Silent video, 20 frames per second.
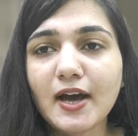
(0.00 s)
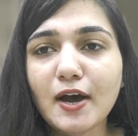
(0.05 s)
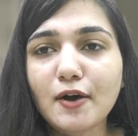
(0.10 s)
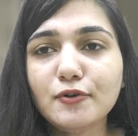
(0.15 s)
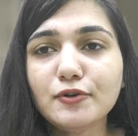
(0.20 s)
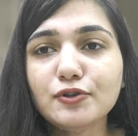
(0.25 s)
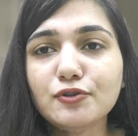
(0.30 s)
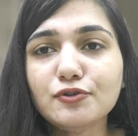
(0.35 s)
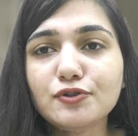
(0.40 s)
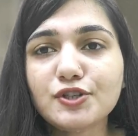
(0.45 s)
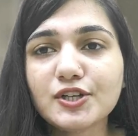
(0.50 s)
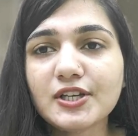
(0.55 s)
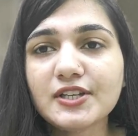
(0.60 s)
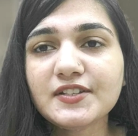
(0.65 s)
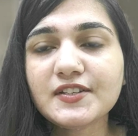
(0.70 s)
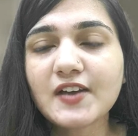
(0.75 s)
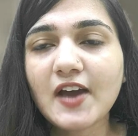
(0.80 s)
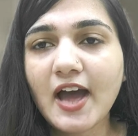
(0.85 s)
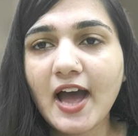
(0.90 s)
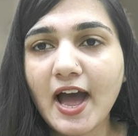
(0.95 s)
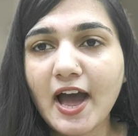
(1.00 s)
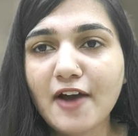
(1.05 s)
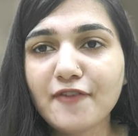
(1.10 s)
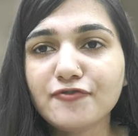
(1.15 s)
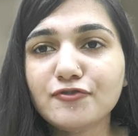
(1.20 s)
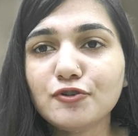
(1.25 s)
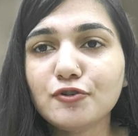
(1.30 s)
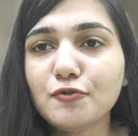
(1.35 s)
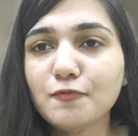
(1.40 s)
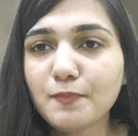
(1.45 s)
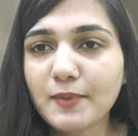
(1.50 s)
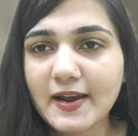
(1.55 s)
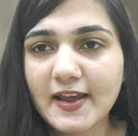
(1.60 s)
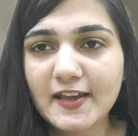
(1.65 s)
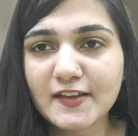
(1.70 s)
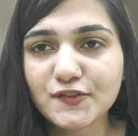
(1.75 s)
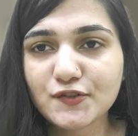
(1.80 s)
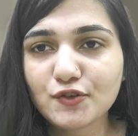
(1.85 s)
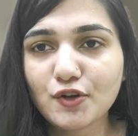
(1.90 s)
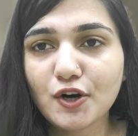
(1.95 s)
now you just have to
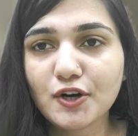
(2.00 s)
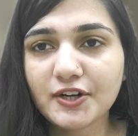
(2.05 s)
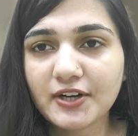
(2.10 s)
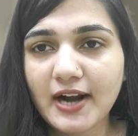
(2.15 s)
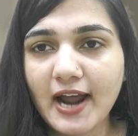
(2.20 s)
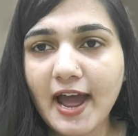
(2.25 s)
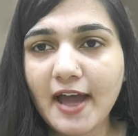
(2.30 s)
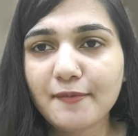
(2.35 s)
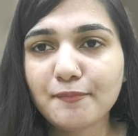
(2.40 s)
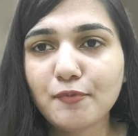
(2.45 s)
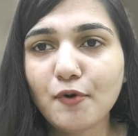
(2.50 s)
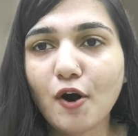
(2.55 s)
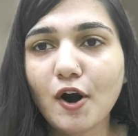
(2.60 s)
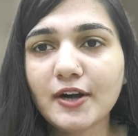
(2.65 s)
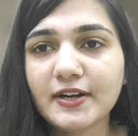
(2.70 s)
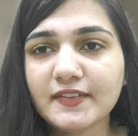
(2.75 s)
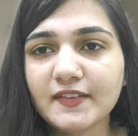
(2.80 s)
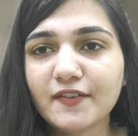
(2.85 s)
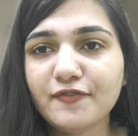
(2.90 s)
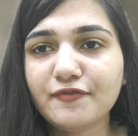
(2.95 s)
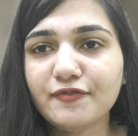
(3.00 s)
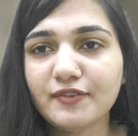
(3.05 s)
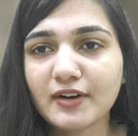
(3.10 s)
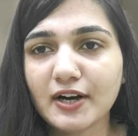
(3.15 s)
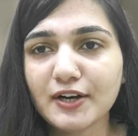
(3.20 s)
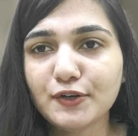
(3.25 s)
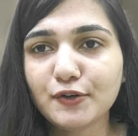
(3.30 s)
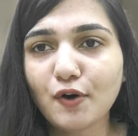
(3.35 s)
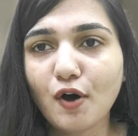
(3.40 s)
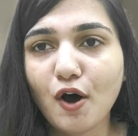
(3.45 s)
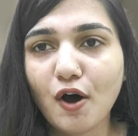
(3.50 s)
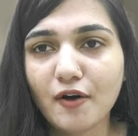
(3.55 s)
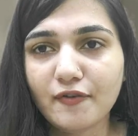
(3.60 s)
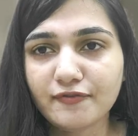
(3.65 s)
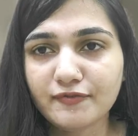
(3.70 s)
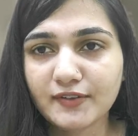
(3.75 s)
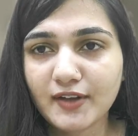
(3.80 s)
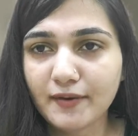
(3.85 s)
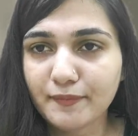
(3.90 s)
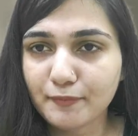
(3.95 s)
place your tripod in the front
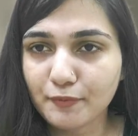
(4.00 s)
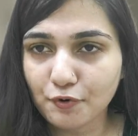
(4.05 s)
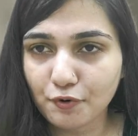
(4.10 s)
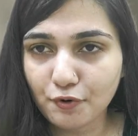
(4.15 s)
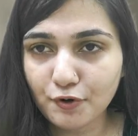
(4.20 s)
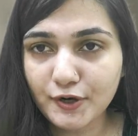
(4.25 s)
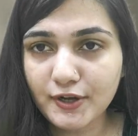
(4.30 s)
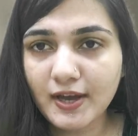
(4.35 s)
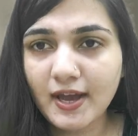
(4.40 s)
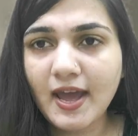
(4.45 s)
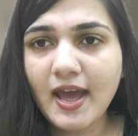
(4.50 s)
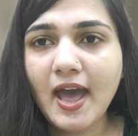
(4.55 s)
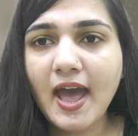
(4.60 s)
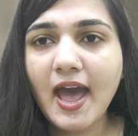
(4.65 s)
of the board